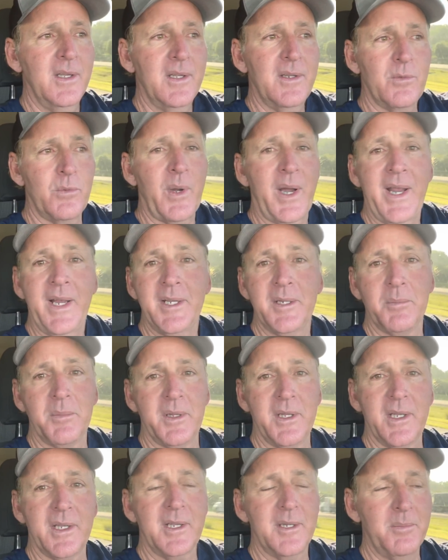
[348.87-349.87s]

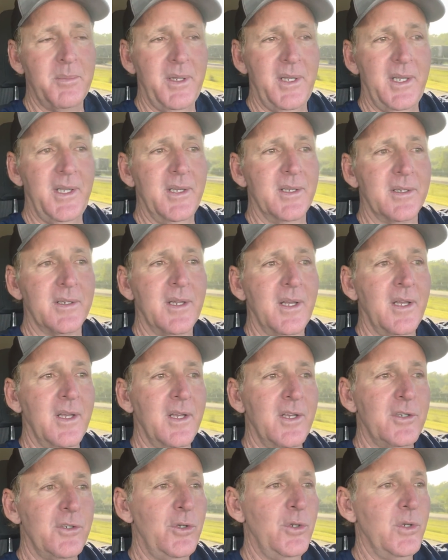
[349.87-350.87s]
randomly. It can be
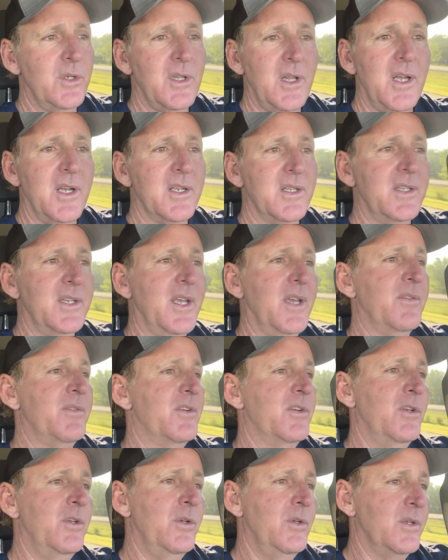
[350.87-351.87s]
at 2 o'clock in the
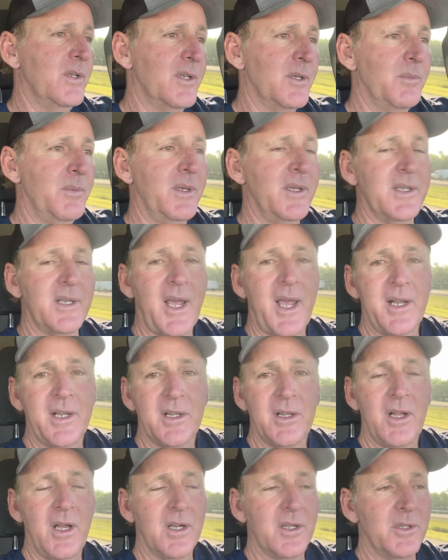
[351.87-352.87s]
afternoon, it can be at 9
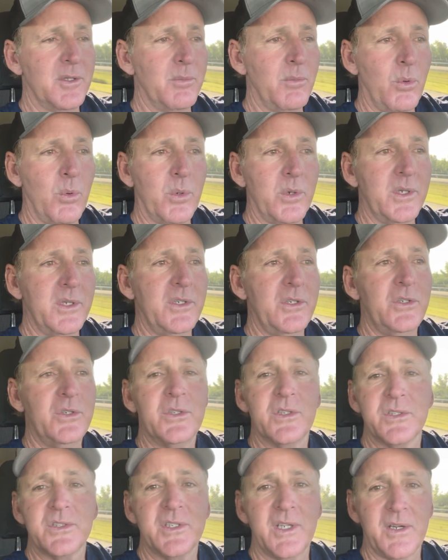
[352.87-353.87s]
o'clock in the morning, you
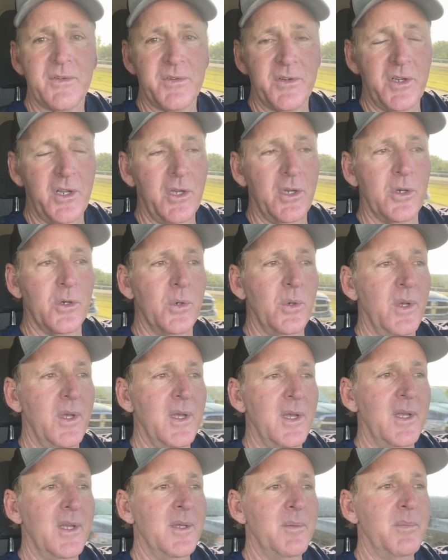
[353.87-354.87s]
just never know.
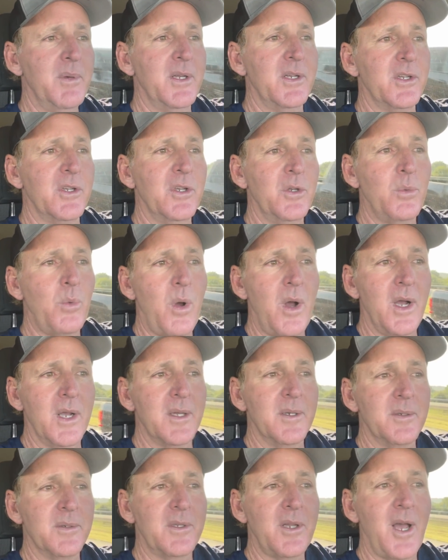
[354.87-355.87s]
But a good
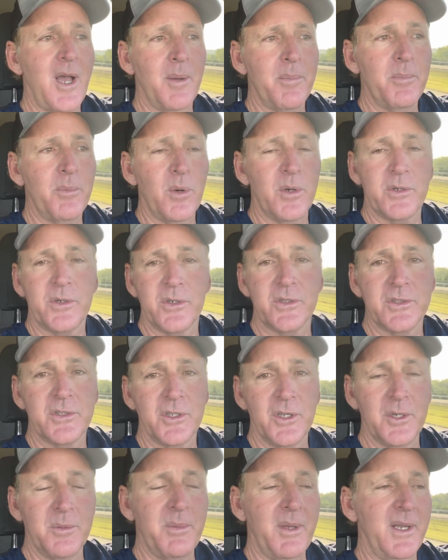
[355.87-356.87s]
walking top water is a
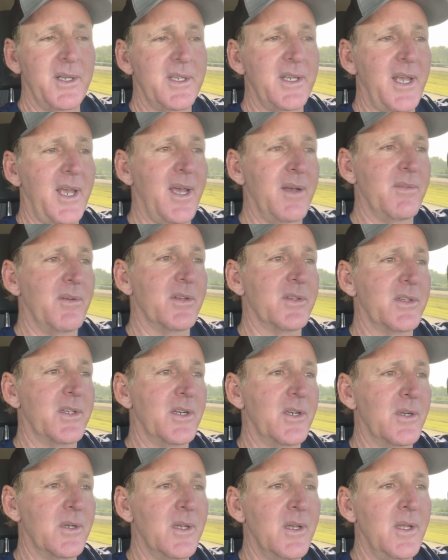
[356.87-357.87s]
good bait to have out
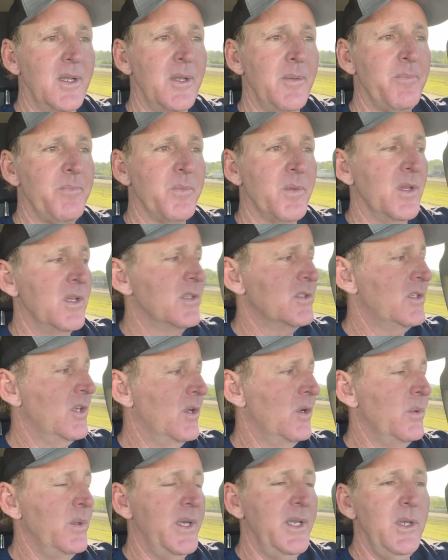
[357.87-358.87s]
there.
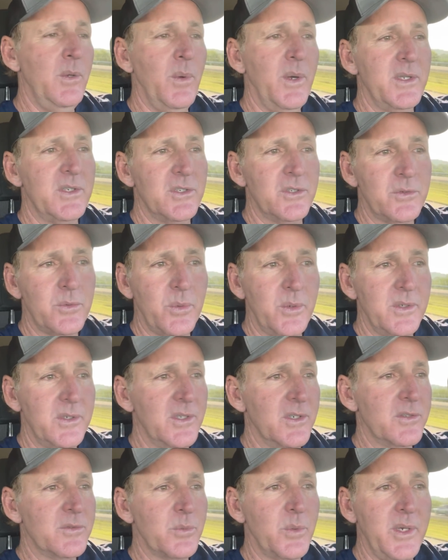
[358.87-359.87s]
So anyway, just
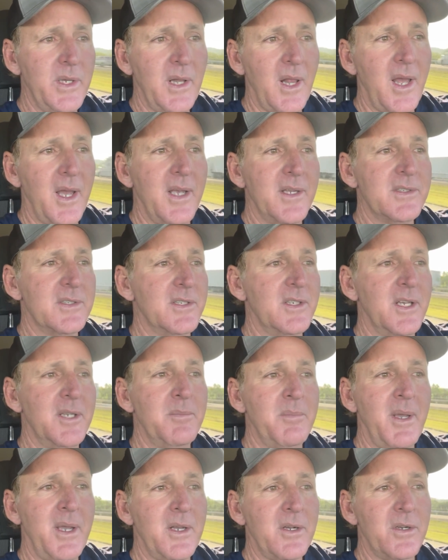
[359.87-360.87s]
realize it doesn't
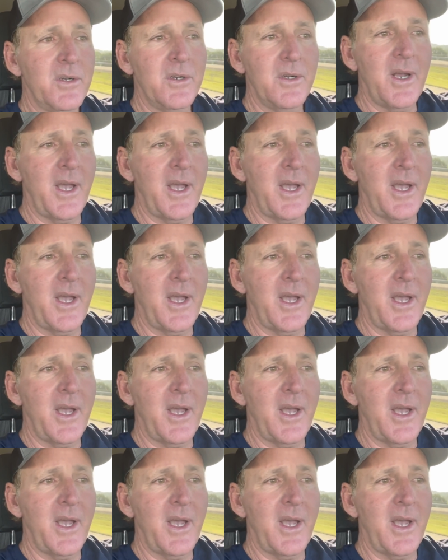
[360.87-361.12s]
matter.